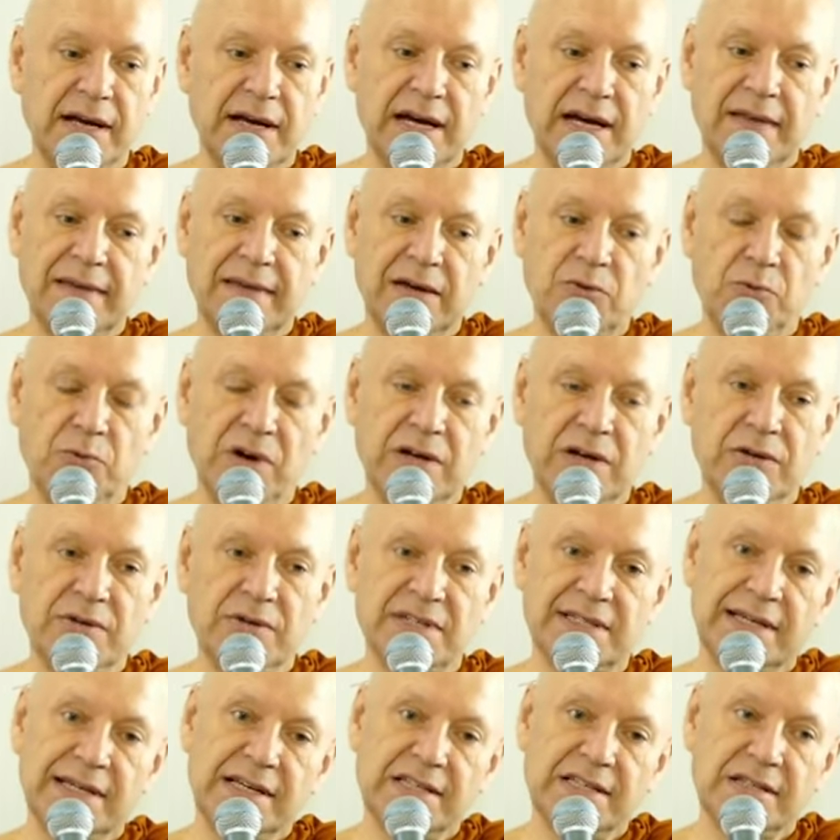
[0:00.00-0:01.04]
And then when you
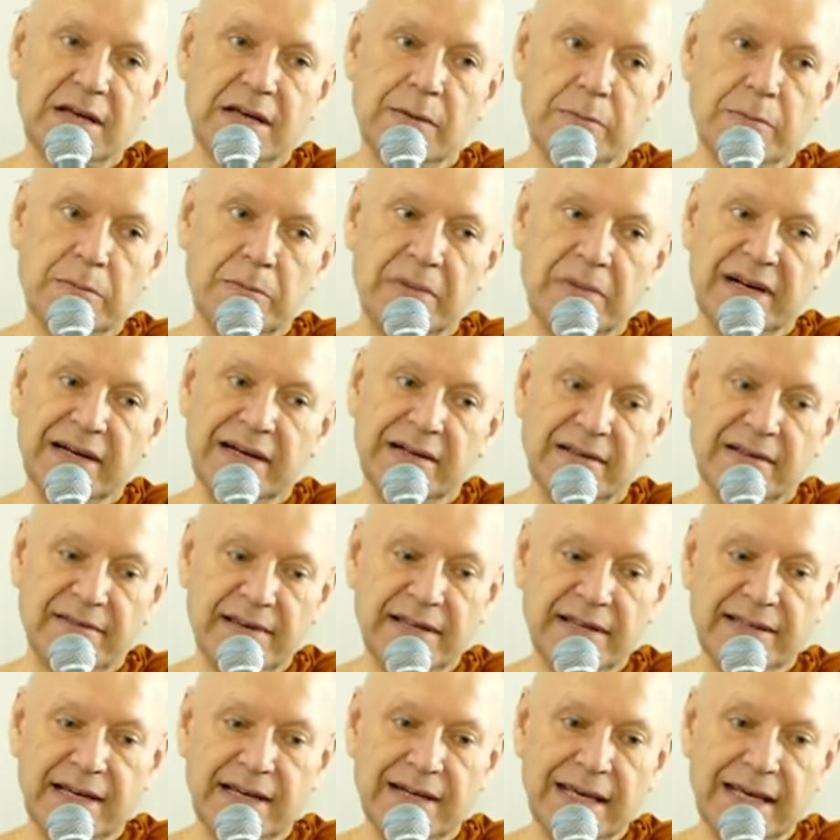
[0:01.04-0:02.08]
see some little
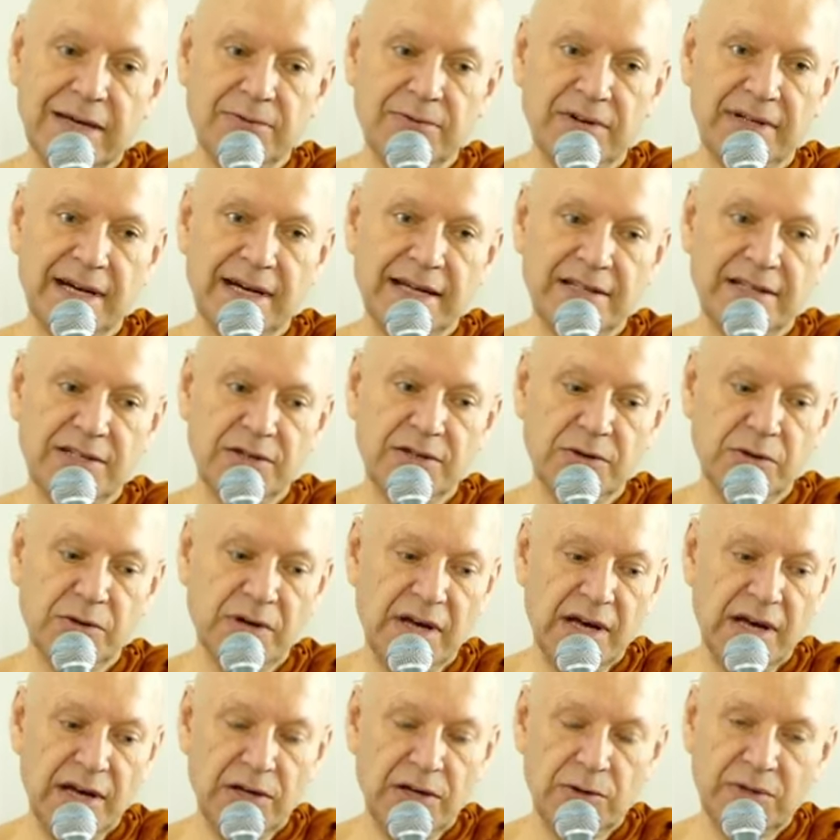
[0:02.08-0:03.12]
thing that irritates
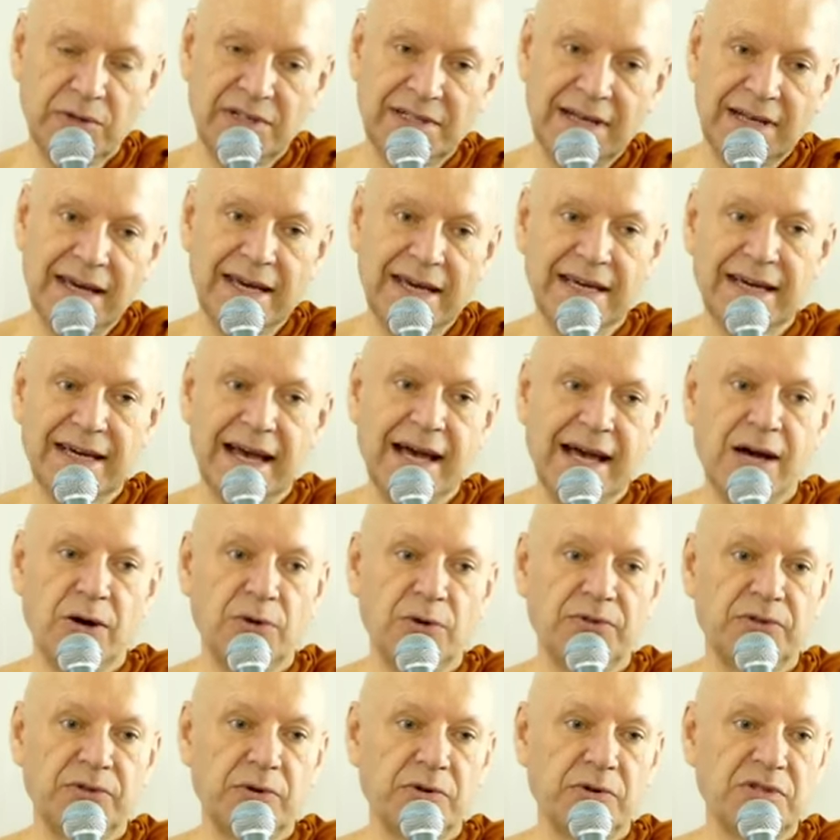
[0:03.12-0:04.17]
you, you take
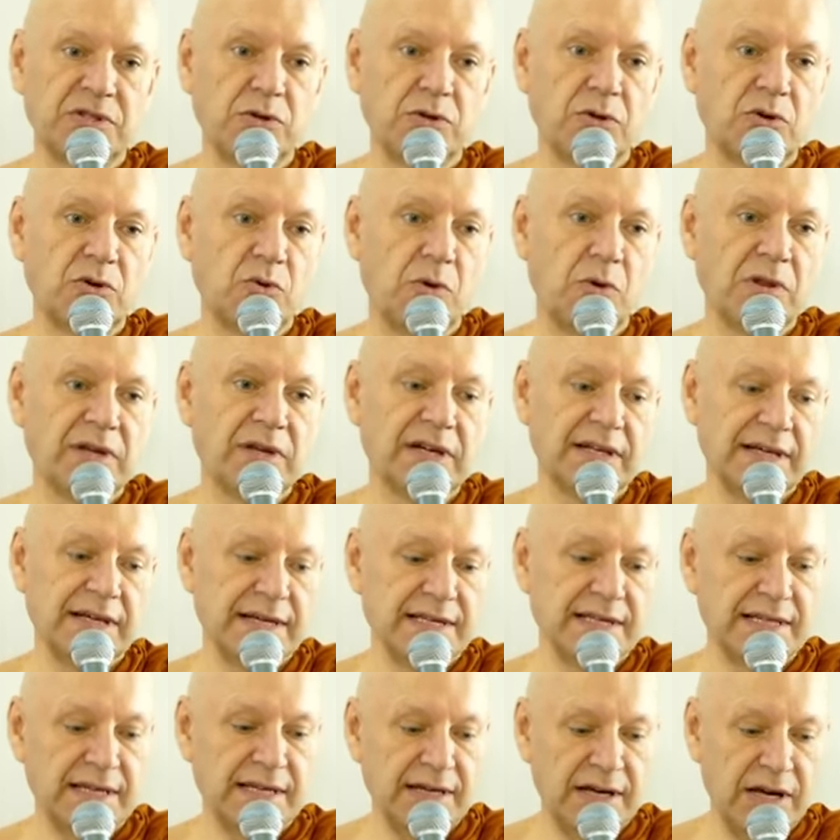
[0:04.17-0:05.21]
out those good
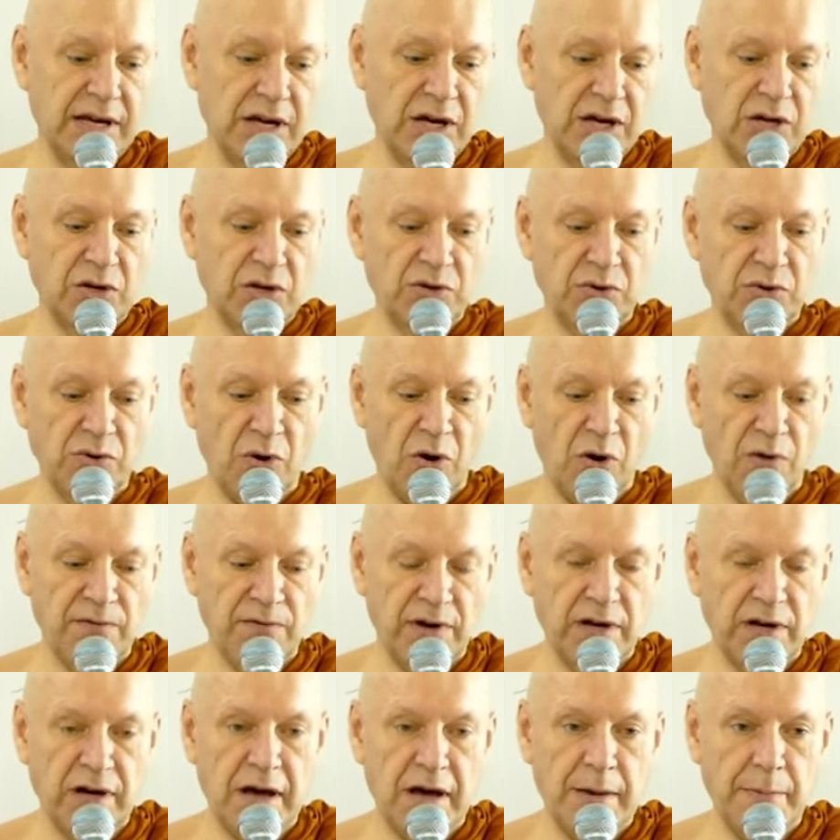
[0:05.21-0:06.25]
qualities to
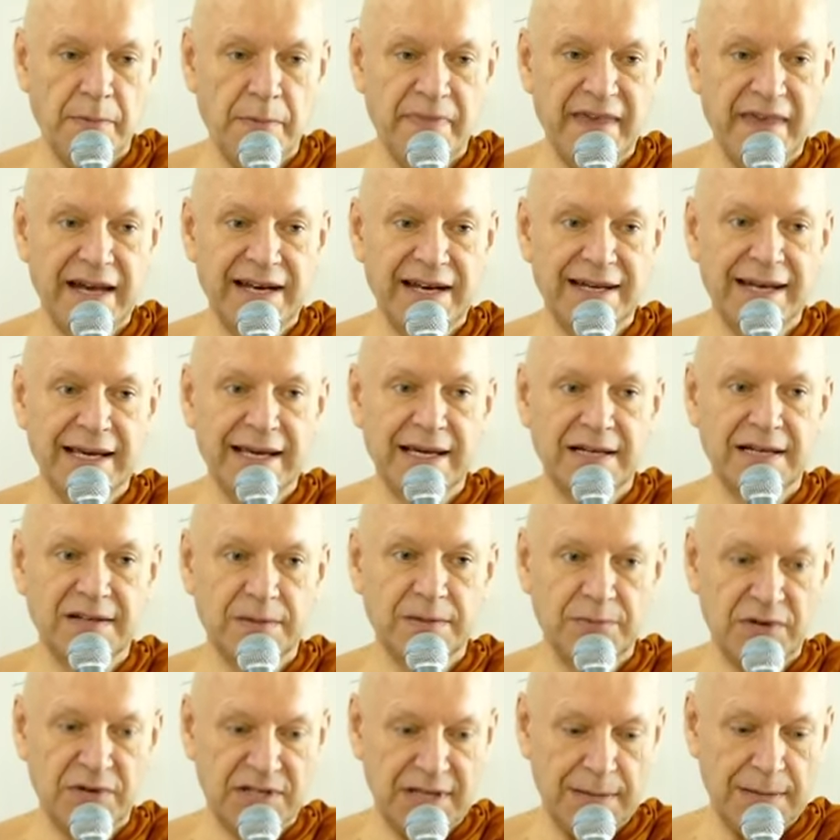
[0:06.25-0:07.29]
overcome that
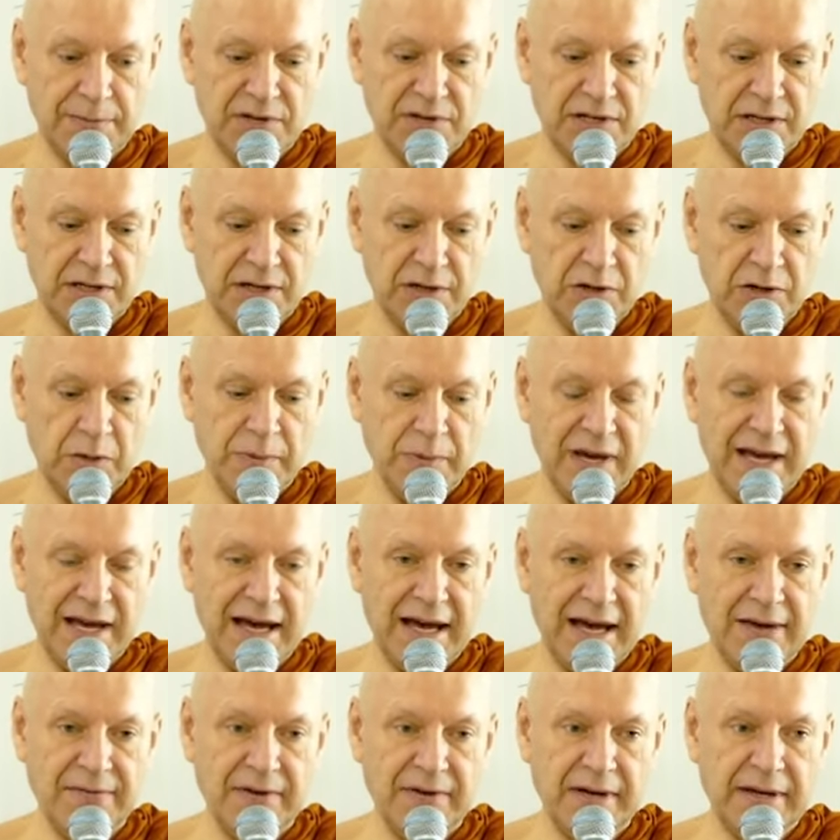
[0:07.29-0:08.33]
negative perception you may
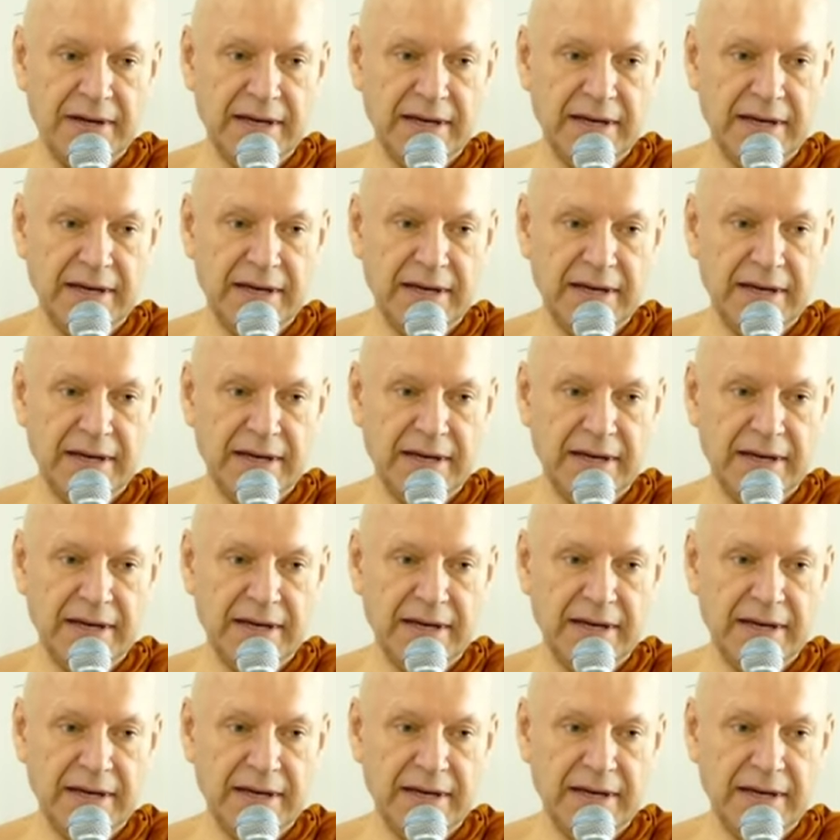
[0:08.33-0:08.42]
have.